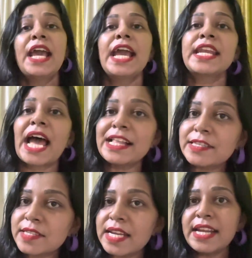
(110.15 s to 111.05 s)
In
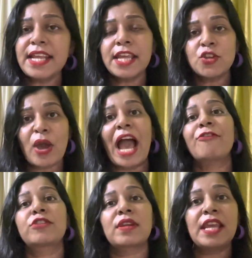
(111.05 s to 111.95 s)
IELTS reading, you
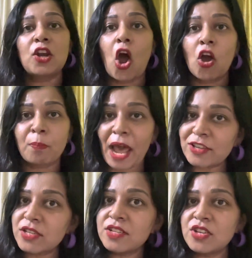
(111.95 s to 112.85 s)
have 3 long
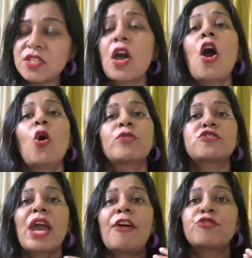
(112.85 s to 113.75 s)
passages which
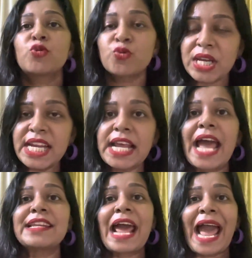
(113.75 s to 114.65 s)
you have to read
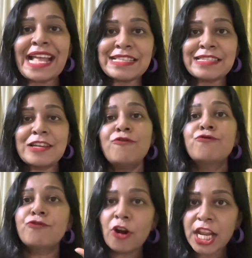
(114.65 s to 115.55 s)
and answer
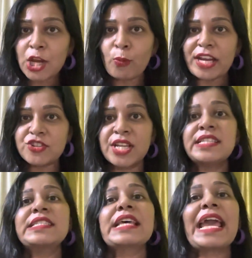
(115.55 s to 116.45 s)
40
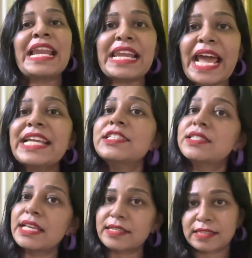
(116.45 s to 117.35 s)
questions in like
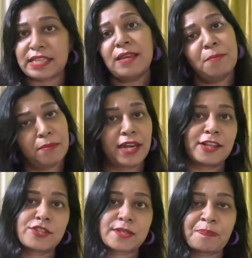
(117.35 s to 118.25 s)
60
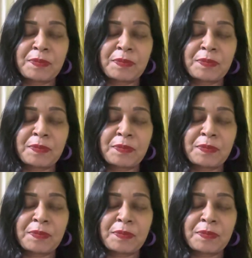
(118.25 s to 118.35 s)
minutes.